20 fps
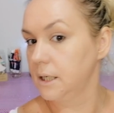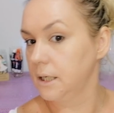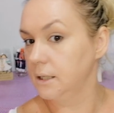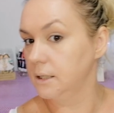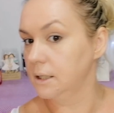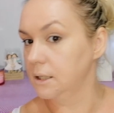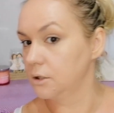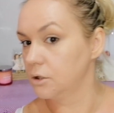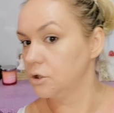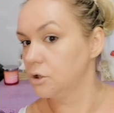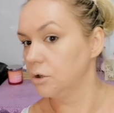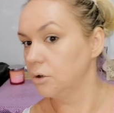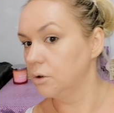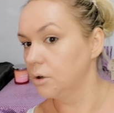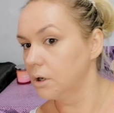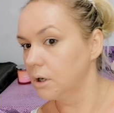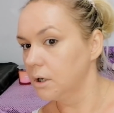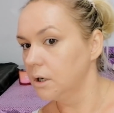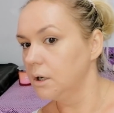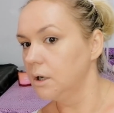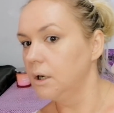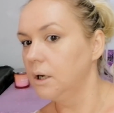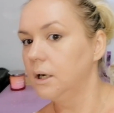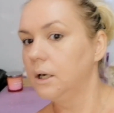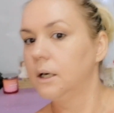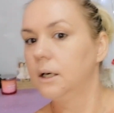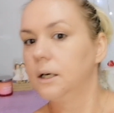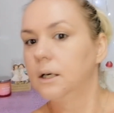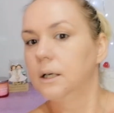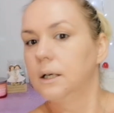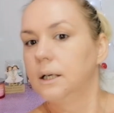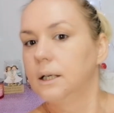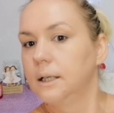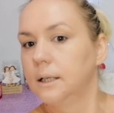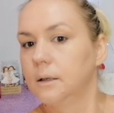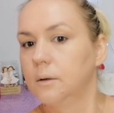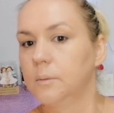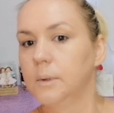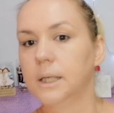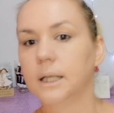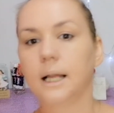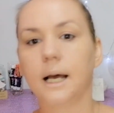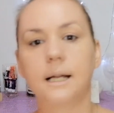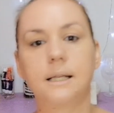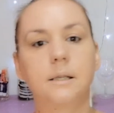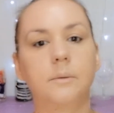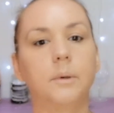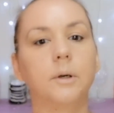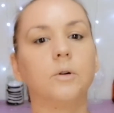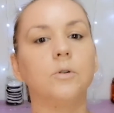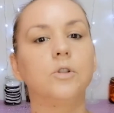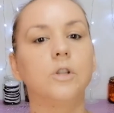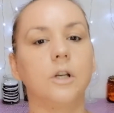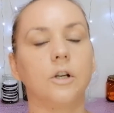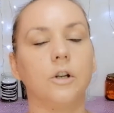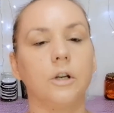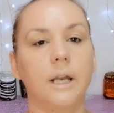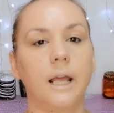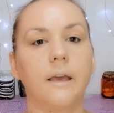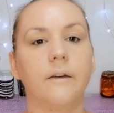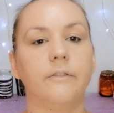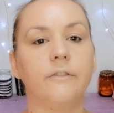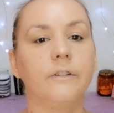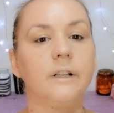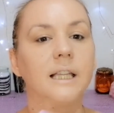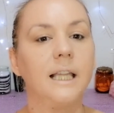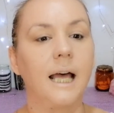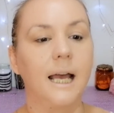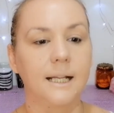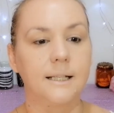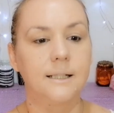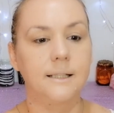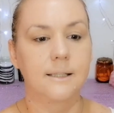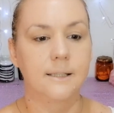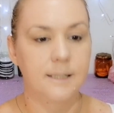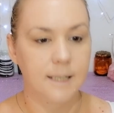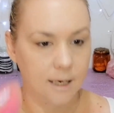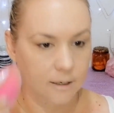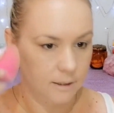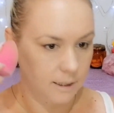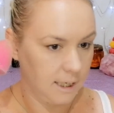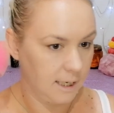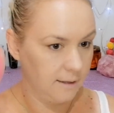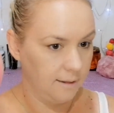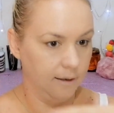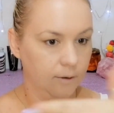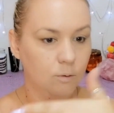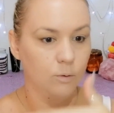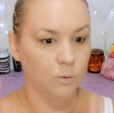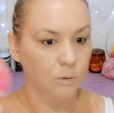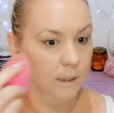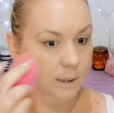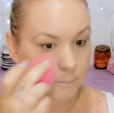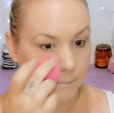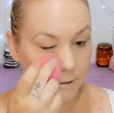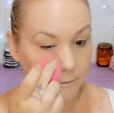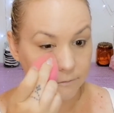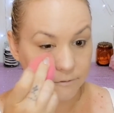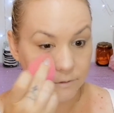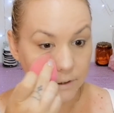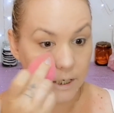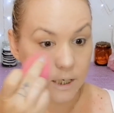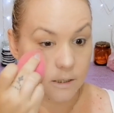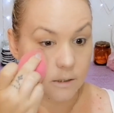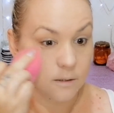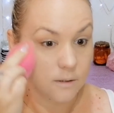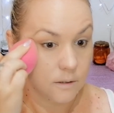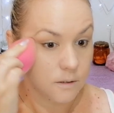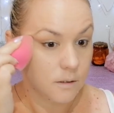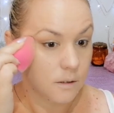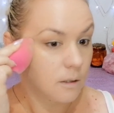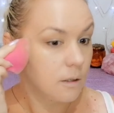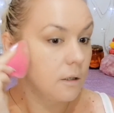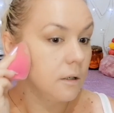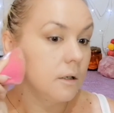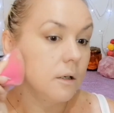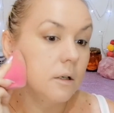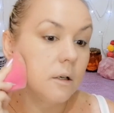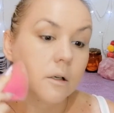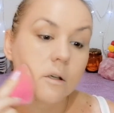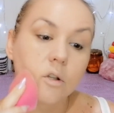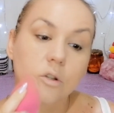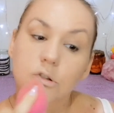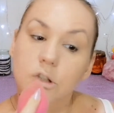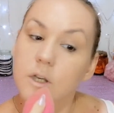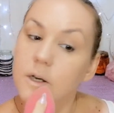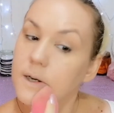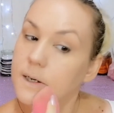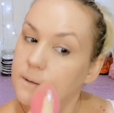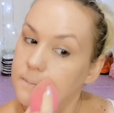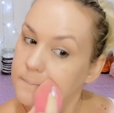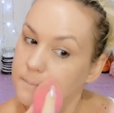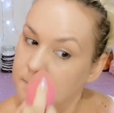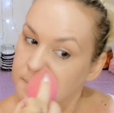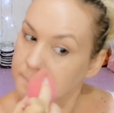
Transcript: tending to look a little bit lighter, but also I don't have lights down here. They're all in my face. So,